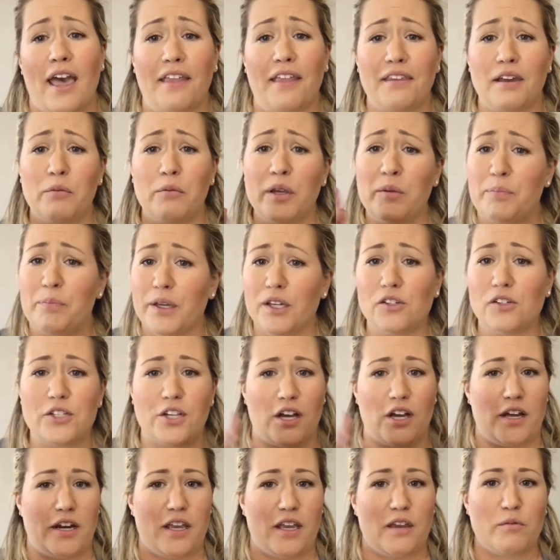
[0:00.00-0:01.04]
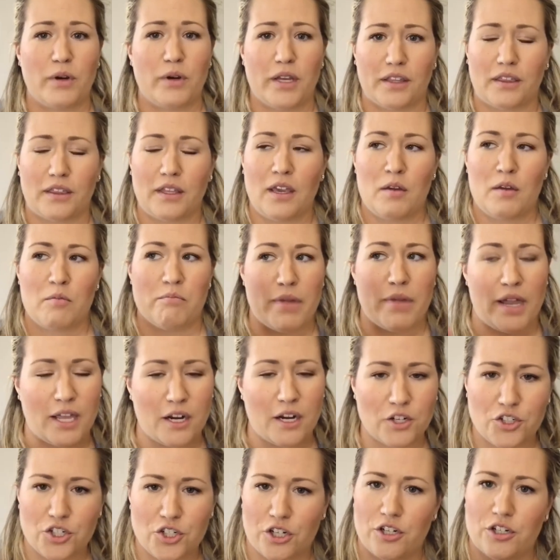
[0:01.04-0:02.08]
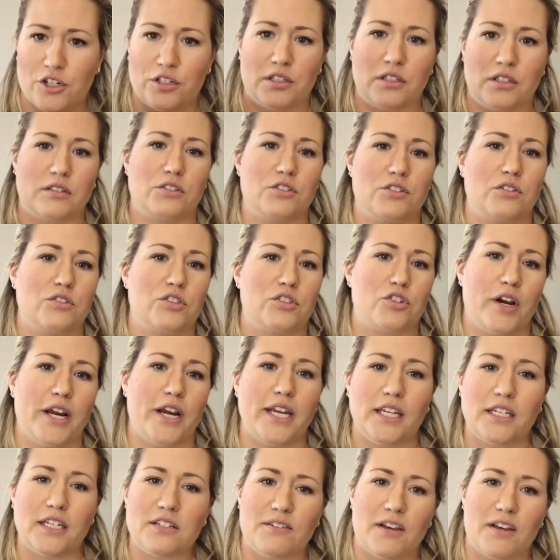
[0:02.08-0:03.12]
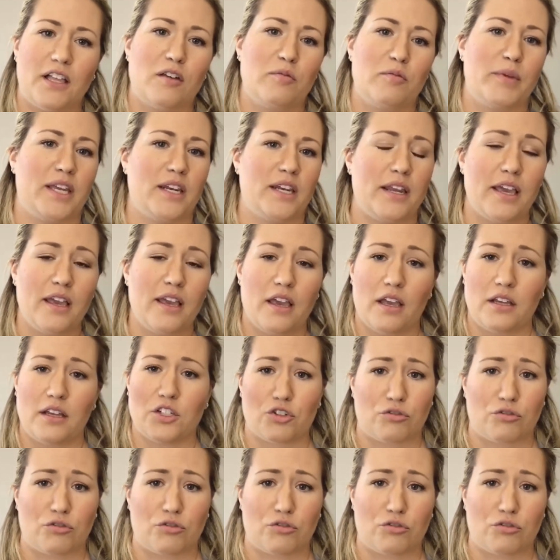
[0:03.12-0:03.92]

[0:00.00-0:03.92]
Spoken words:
And then we build on it with manager training development,